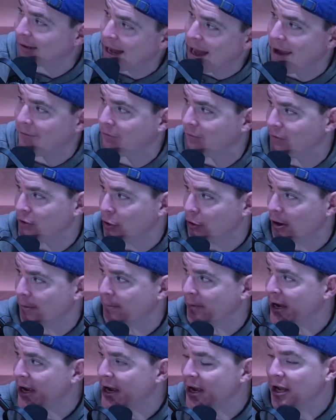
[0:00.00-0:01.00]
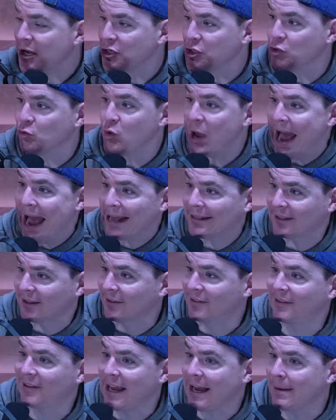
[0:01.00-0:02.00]
half of Europe. Yeah. At the
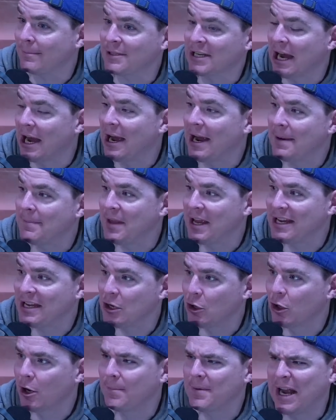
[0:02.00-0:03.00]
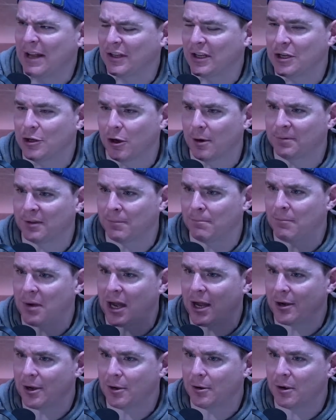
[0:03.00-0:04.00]
same time that Europe, not that Europe's a
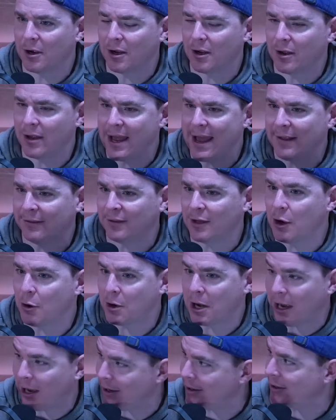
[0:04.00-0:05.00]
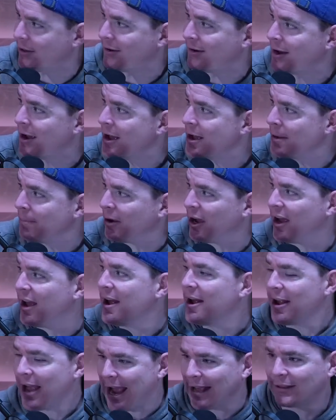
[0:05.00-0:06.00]
mono, uh, ethno continent, but
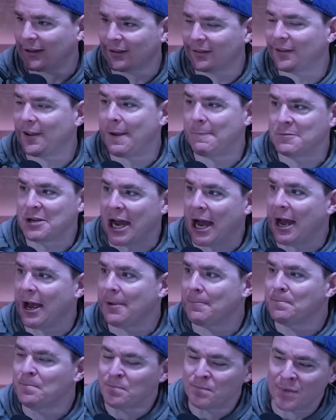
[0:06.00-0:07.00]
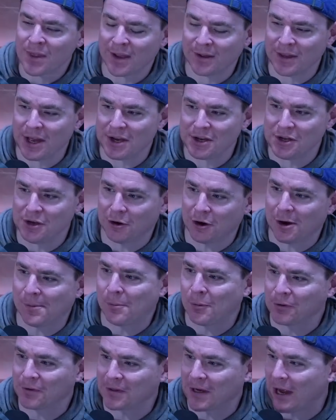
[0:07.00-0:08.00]
yeah. at the same time that
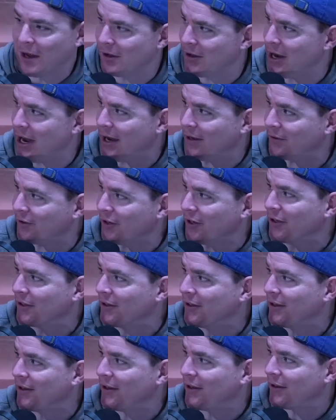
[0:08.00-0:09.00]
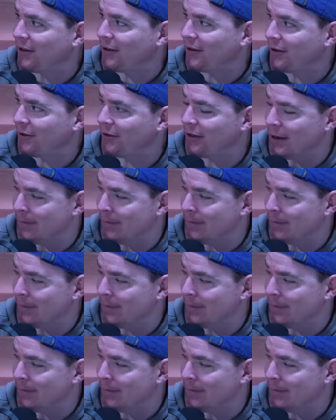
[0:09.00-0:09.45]
Europe was colonizing the